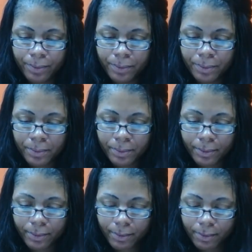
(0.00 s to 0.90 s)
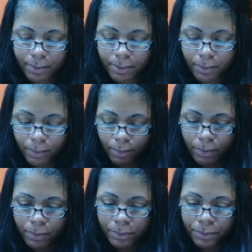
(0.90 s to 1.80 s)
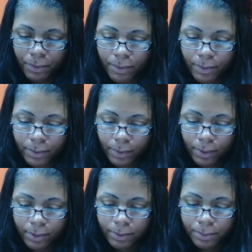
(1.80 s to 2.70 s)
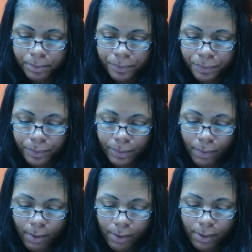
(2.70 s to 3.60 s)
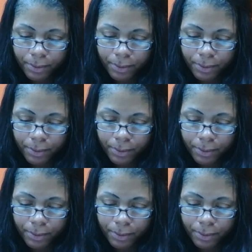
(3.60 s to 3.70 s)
(no one is talking)